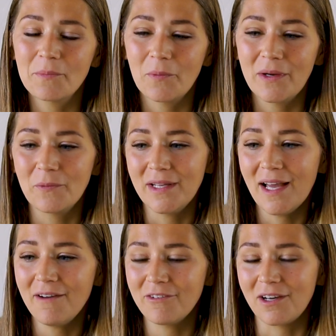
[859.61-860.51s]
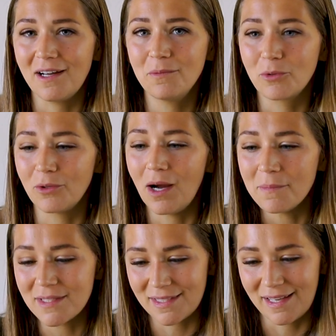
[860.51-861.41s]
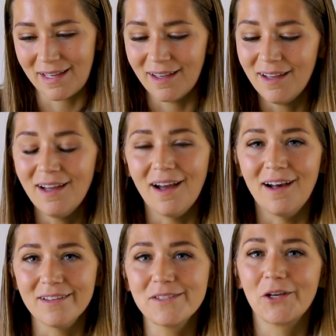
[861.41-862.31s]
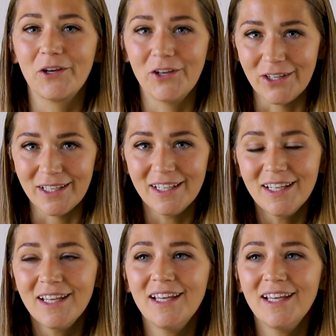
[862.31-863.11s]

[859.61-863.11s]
But when we have God promising us good,